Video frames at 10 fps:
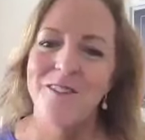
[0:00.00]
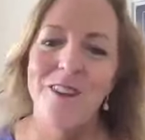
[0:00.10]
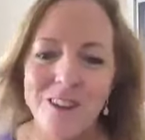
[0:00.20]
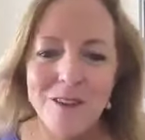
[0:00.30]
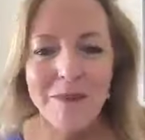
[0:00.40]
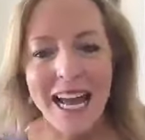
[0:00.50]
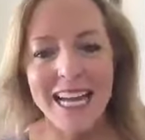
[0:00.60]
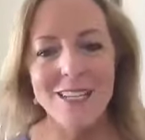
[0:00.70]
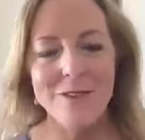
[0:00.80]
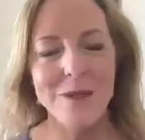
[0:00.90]
Welcome
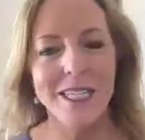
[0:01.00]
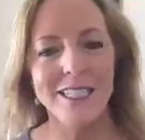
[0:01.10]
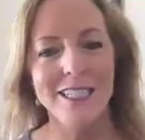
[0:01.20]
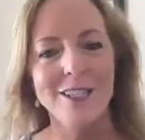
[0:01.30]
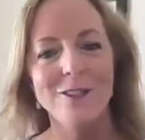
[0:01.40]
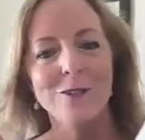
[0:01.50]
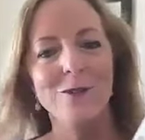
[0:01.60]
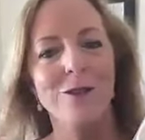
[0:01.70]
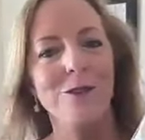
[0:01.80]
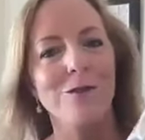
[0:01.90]
back as we
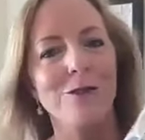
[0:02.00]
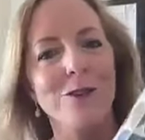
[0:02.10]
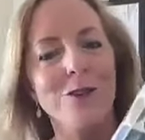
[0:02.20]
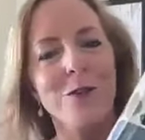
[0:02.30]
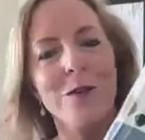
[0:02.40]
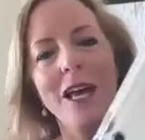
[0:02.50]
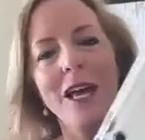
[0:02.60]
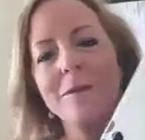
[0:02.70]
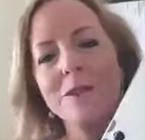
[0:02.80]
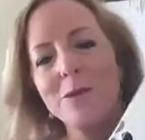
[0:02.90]
continue through
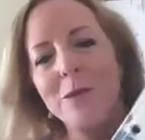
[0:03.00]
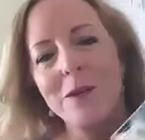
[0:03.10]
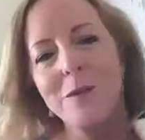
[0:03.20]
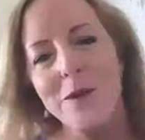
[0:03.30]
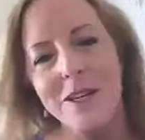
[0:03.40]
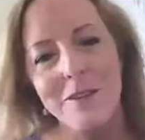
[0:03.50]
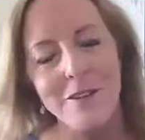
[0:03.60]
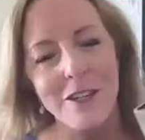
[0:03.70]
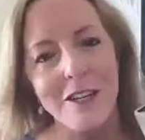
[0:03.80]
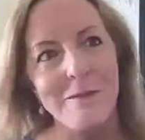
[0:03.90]
element 21 of
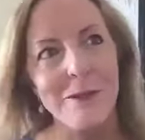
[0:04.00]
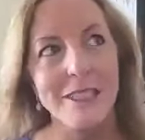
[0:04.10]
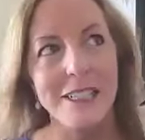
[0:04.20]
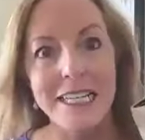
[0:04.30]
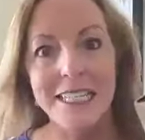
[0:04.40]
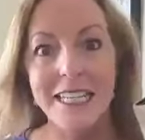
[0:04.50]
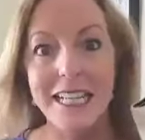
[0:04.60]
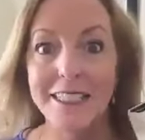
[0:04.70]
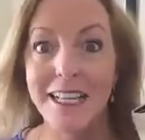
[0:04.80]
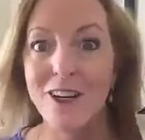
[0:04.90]
your life book. Today is the
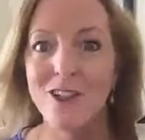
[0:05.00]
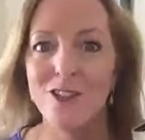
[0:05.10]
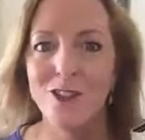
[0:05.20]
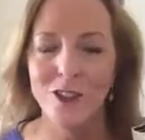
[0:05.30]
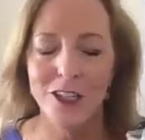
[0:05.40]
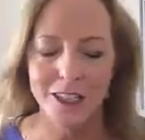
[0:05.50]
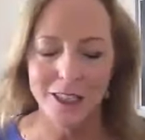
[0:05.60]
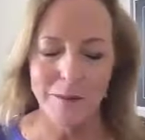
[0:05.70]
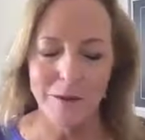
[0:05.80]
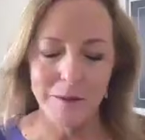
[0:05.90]
last day on Do You Need a
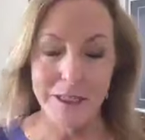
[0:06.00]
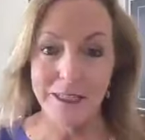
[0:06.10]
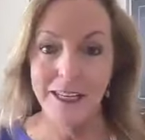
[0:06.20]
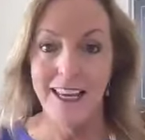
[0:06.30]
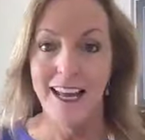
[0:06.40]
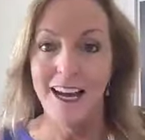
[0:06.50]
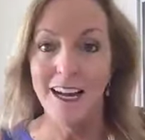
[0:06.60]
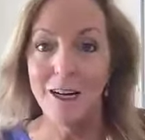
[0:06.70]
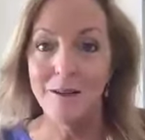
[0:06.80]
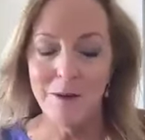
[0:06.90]
Supplement?
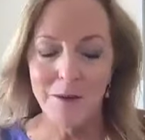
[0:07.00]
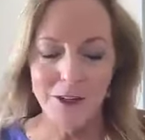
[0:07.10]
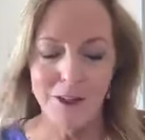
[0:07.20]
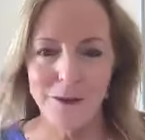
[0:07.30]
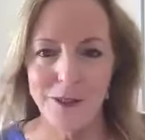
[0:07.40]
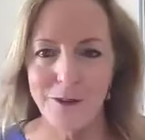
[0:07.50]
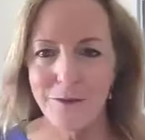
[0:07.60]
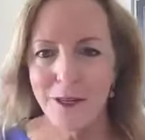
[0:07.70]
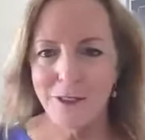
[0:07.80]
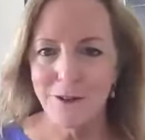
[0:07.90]
And we're going to be
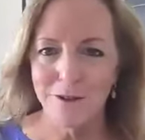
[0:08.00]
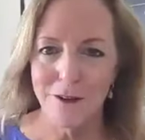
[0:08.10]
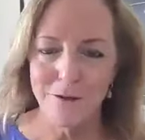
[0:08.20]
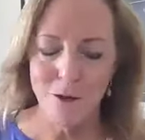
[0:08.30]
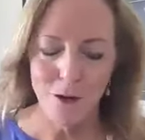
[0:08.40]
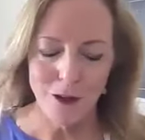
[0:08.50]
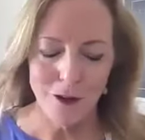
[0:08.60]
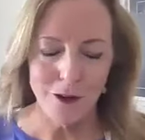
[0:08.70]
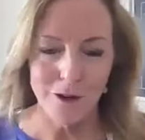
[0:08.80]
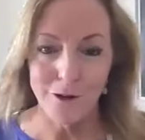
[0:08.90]
doing pages
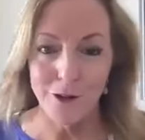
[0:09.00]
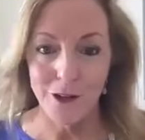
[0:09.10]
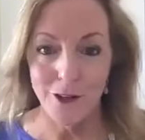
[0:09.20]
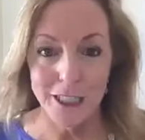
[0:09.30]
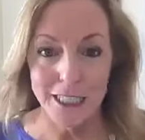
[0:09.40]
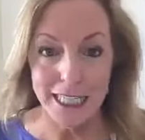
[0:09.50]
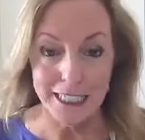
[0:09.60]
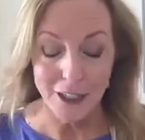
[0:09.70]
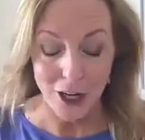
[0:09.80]
430 to 436.